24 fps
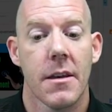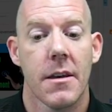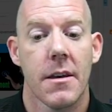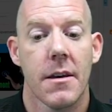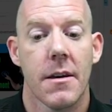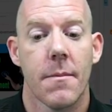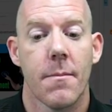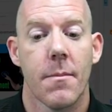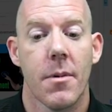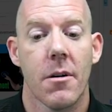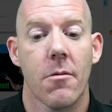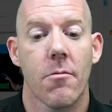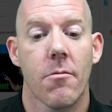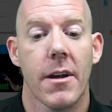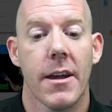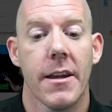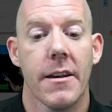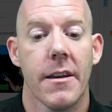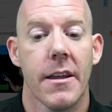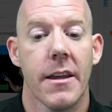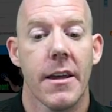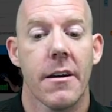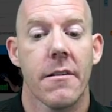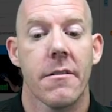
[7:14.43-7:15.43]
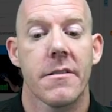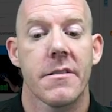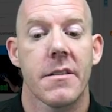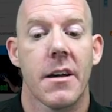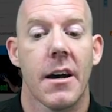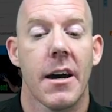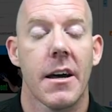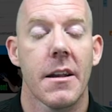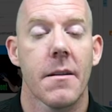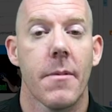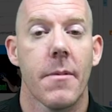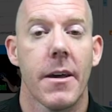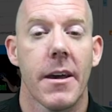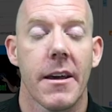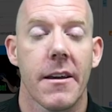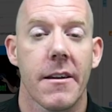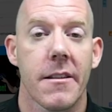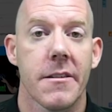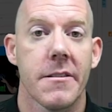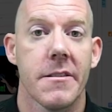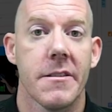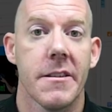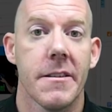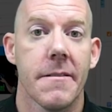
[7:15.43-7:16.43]
but right now it
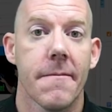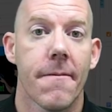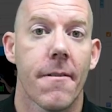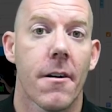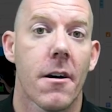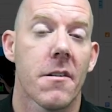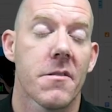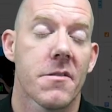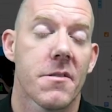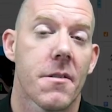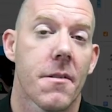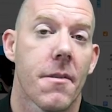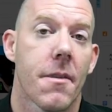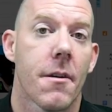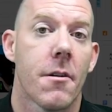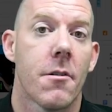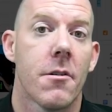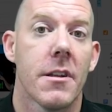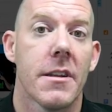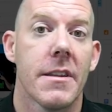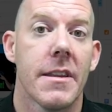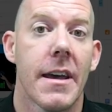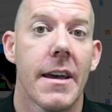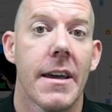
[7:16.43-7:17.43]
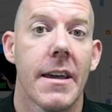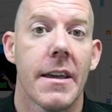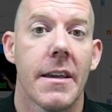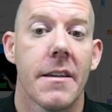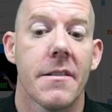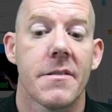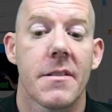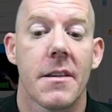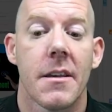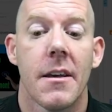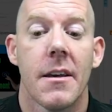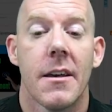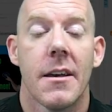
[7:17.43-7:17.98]
automatically defaults to 30 days.